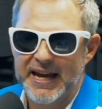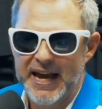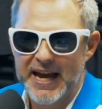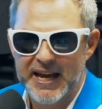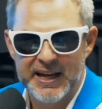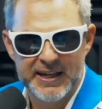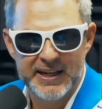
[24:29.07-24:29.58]

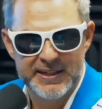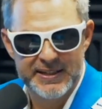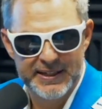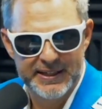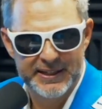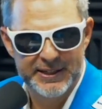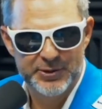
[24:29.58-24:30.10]
And
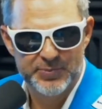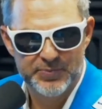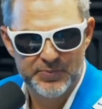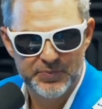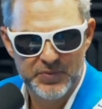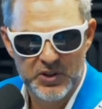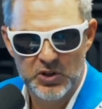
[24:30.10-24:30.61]

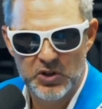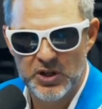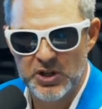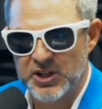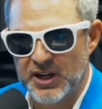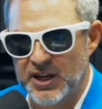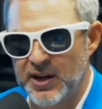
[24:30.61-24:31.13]
you can
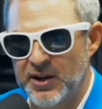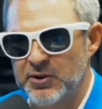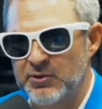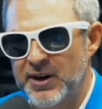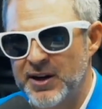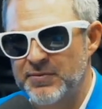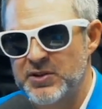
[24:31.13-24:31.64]
check out
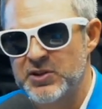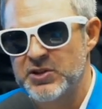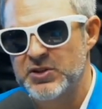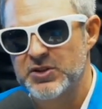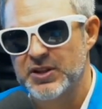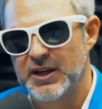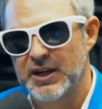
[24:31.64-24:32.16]

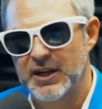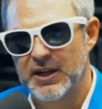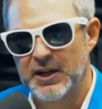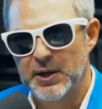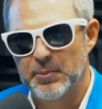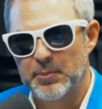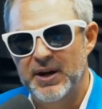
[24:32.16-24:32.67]
Rafi's
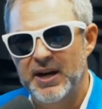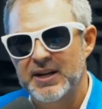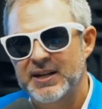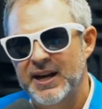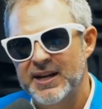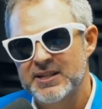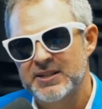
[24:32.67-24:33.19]

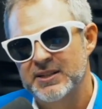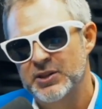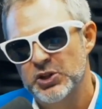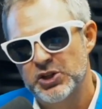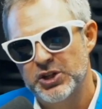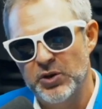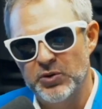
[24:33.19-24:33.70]
podcast in the
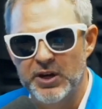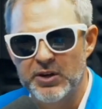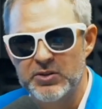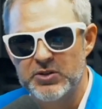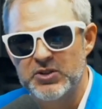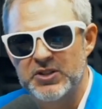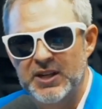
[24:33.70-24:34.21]
show
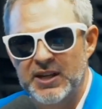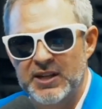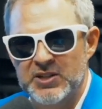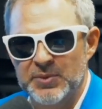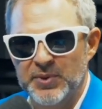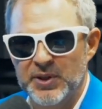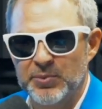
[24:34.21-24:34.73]
notes and
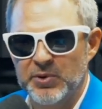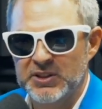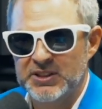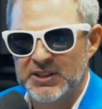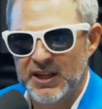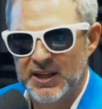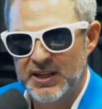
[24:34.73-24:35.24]
some of the
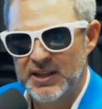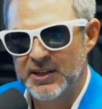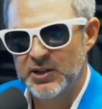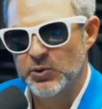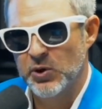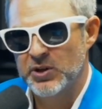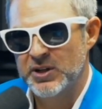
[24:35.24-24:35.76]
books that he
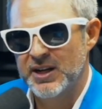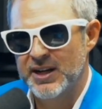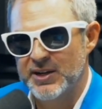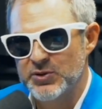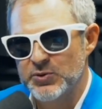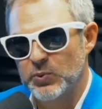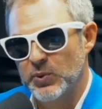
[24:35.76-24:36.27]
quoted
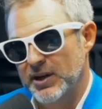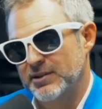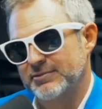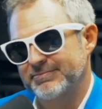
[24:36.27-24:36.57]
as well.